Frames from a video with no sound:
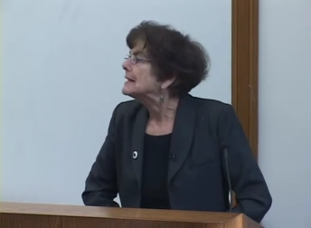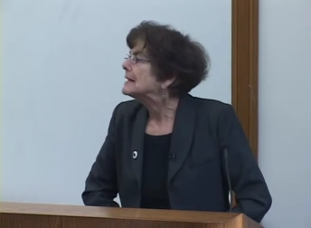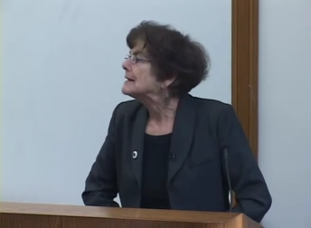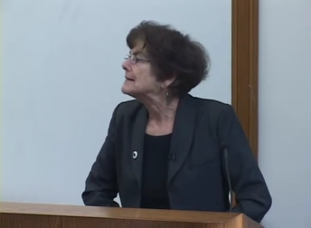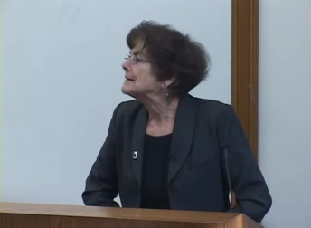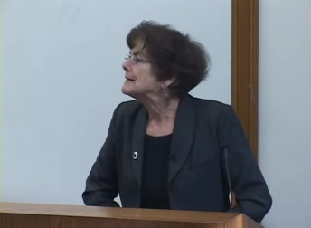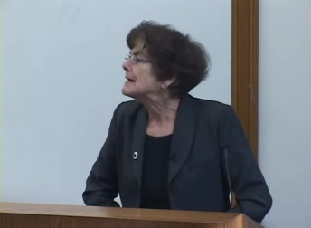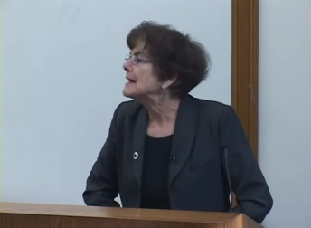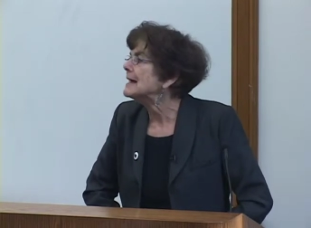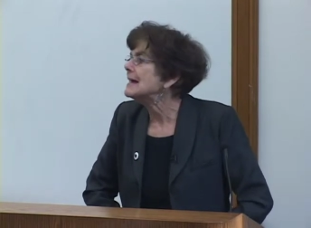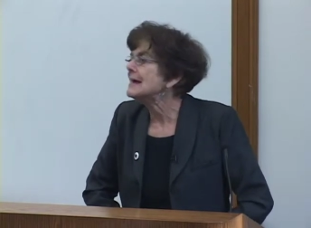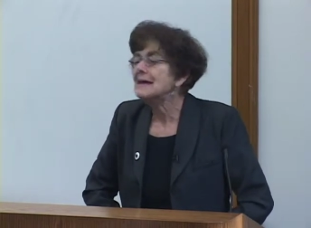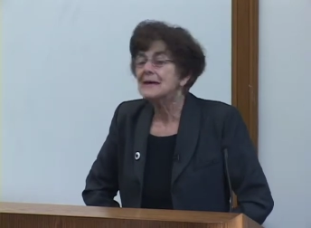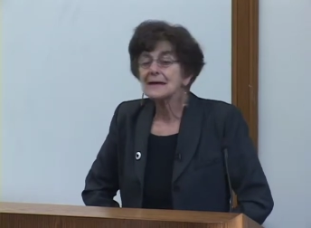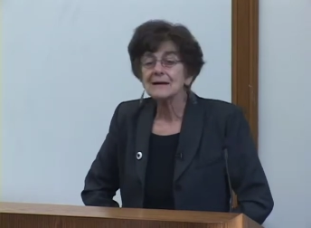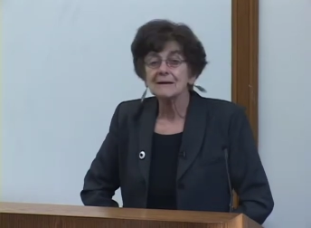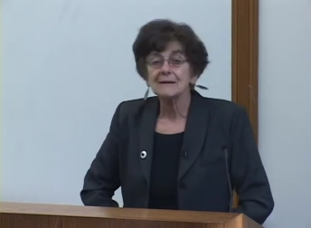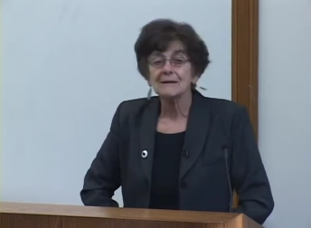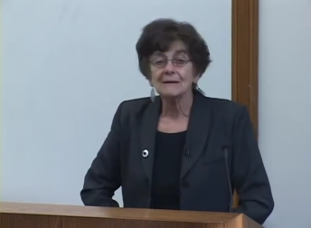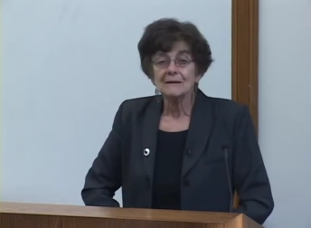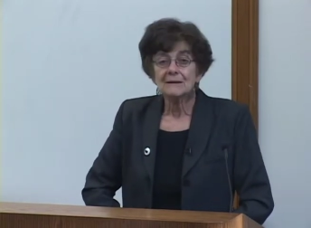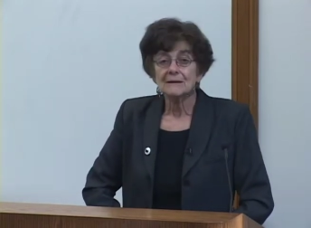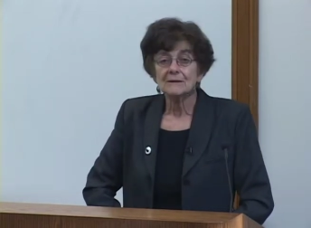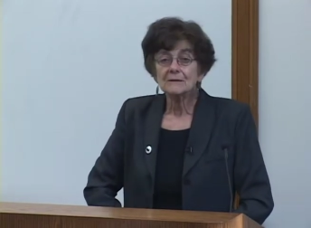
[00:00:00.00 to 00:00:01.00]
They
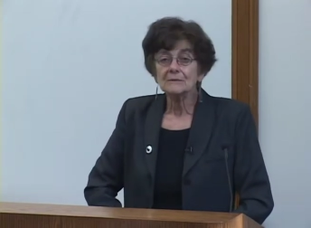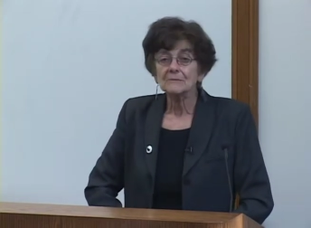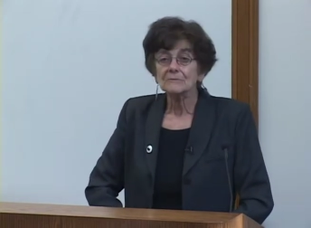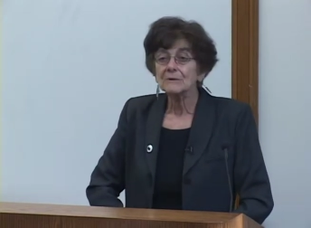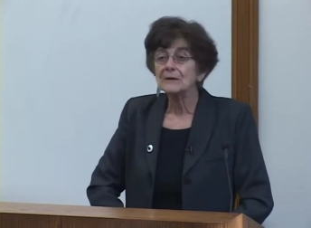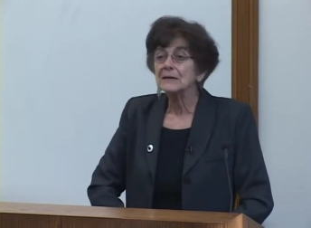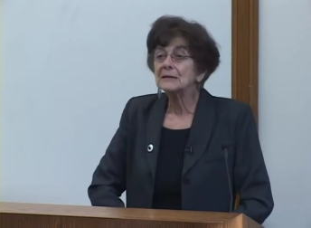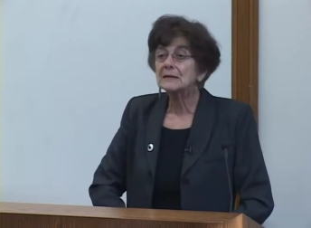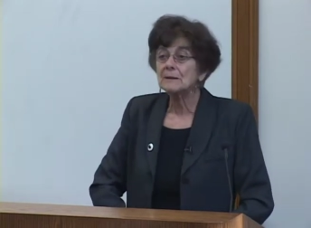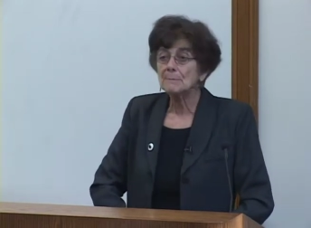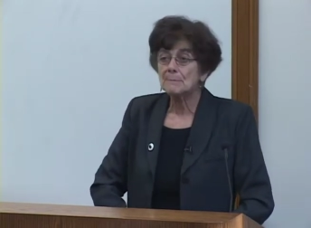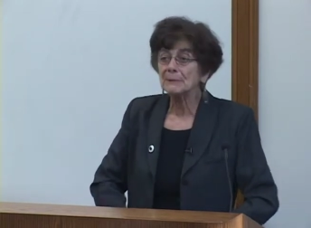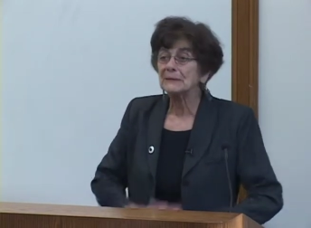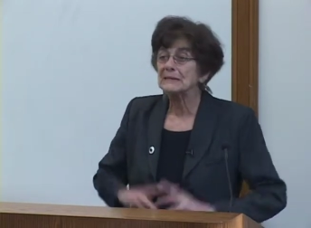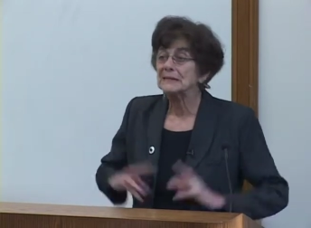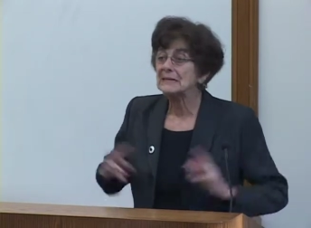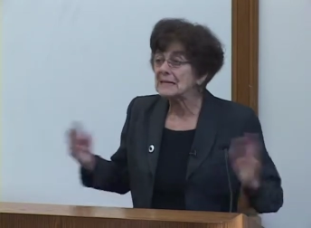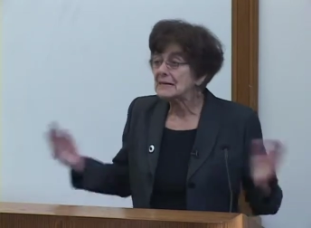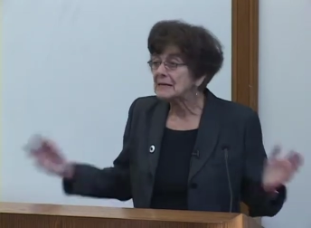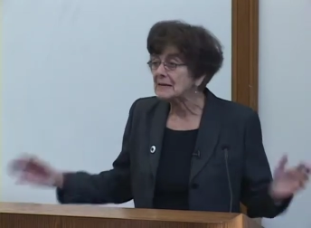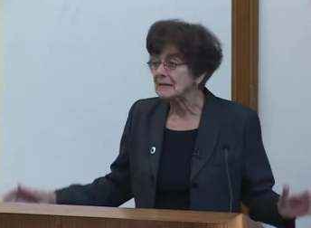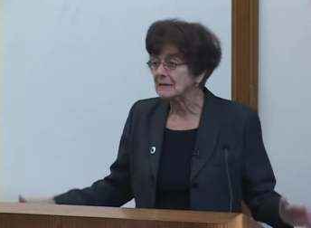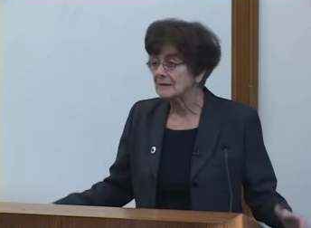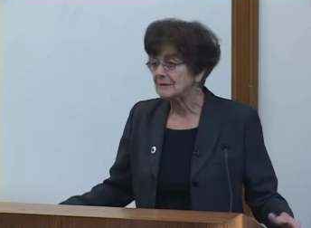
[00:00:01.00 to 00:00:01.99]
really
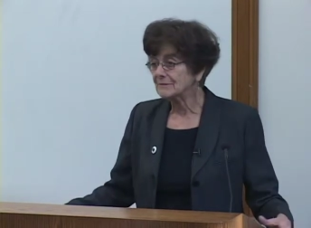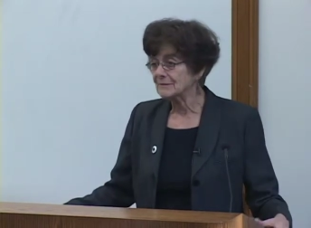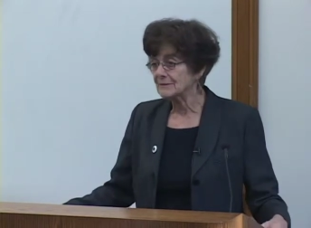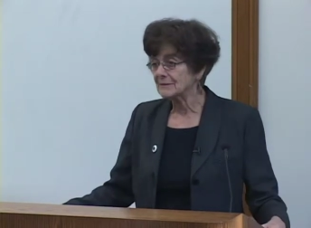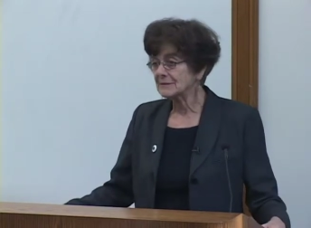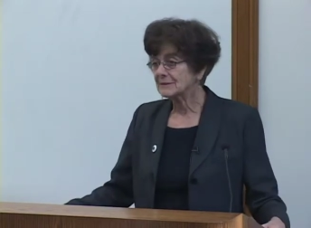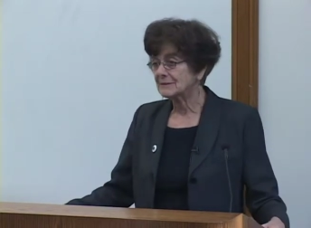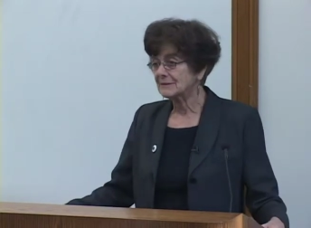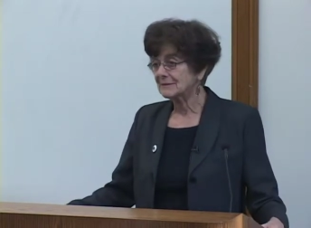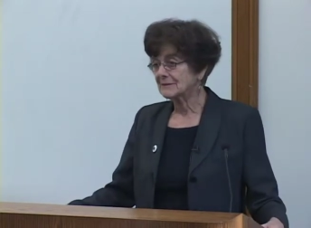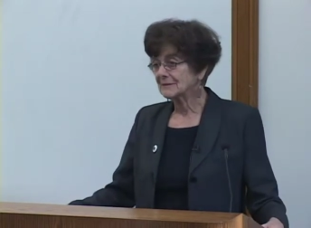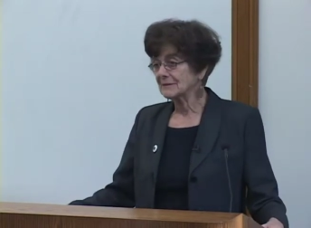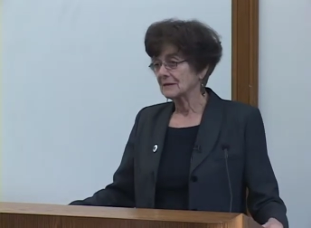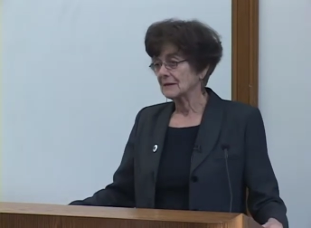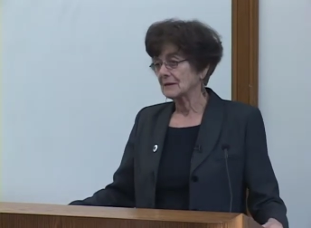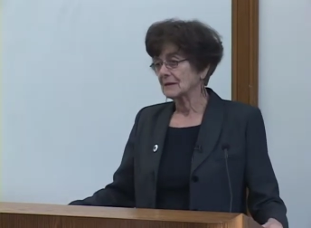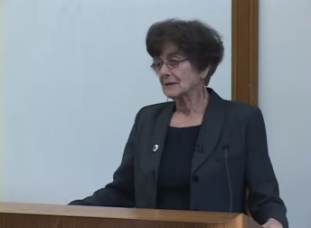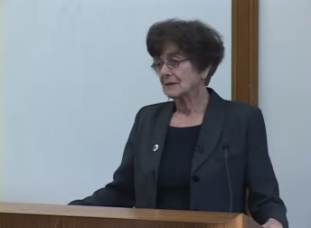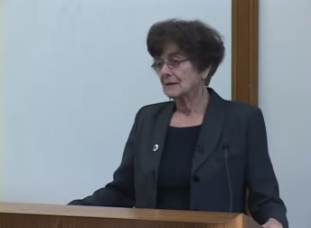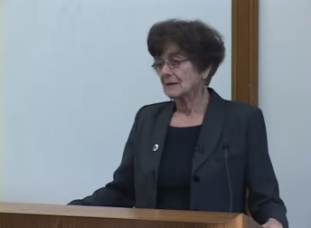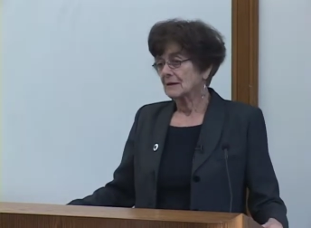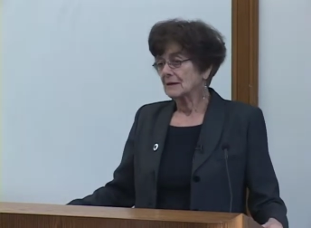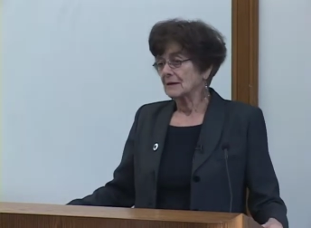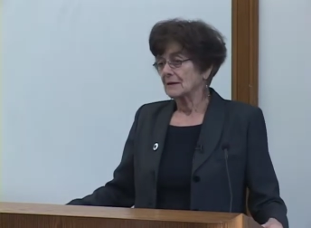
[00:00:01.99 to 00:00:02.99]
believed
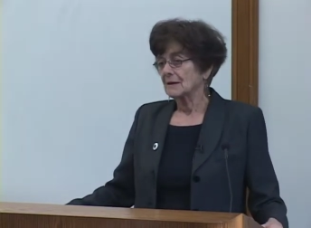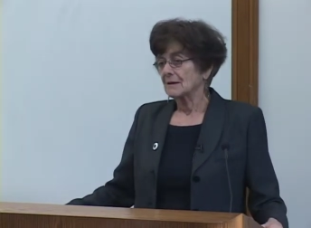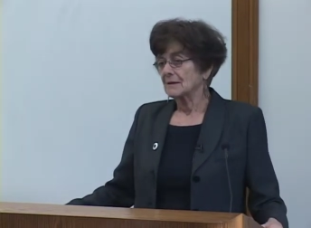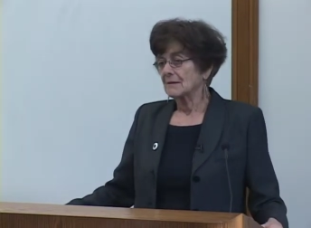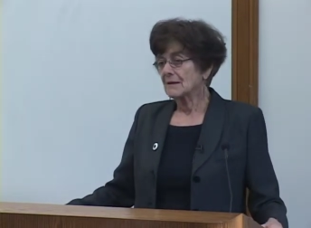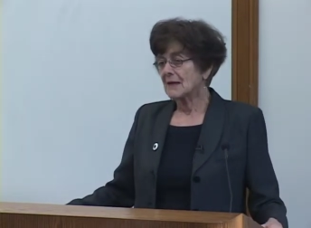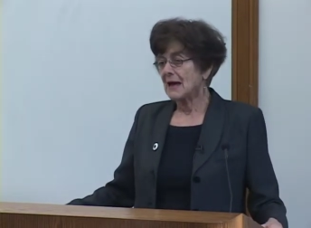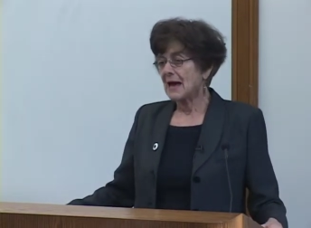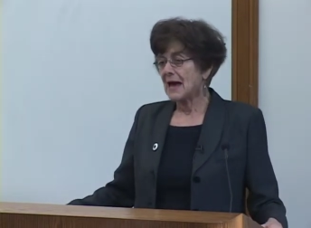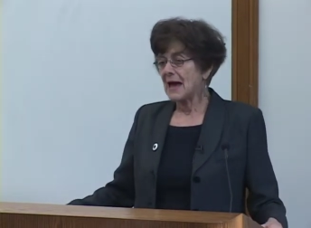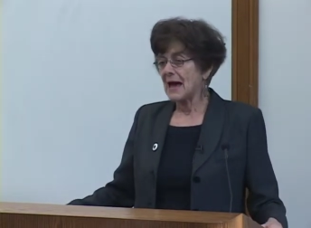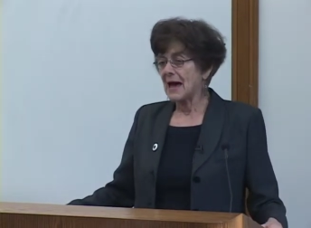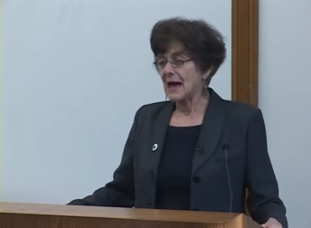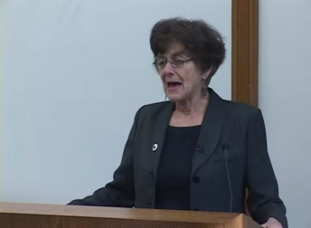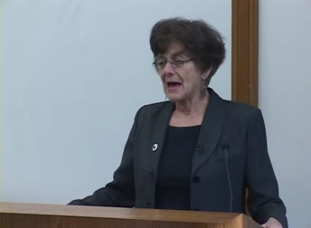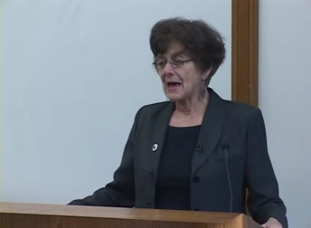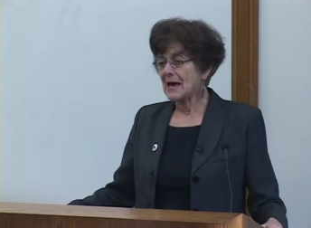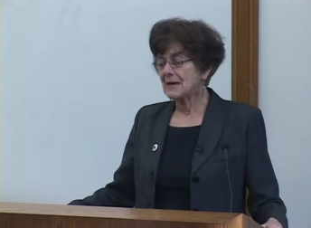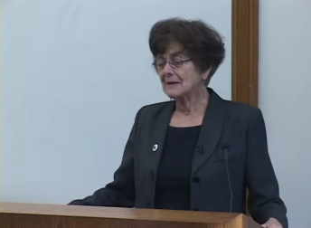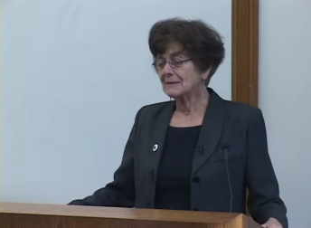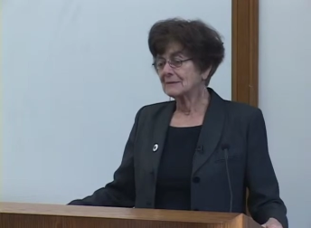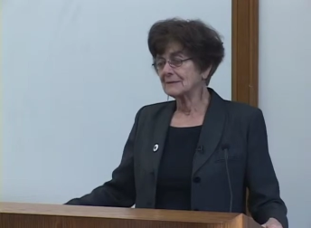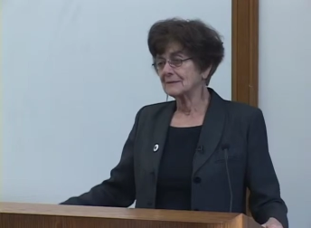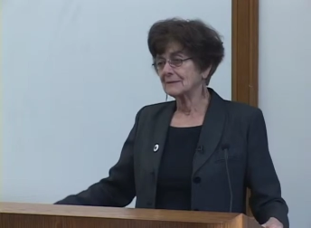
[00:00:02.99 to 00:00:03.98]

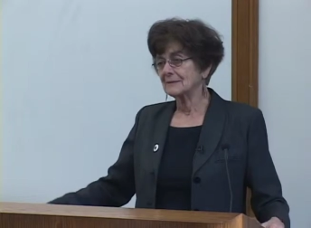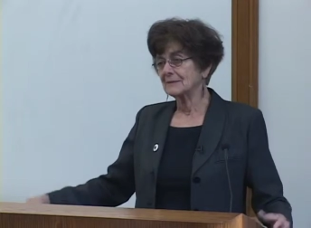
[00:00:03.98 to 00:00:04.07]
that